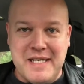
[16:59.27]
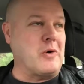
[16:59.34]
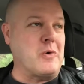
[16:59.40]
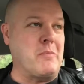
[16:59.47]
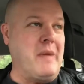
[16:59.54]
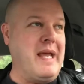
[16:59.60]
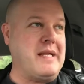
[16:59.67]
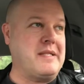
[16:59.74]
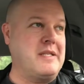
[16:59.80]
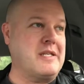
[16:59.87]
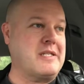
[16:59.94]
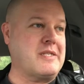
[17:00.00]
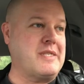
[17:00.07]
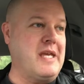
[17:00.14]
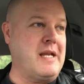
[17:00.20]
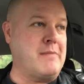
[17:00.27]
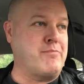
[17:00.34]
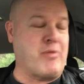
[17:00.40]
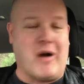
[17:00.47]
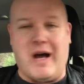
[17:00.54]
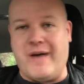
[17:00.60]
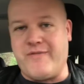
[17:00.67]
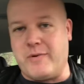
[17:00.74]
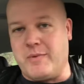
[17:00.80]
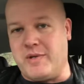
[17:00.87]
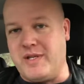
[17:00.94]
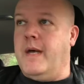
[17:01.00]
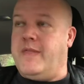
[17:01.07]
make this thing profitable.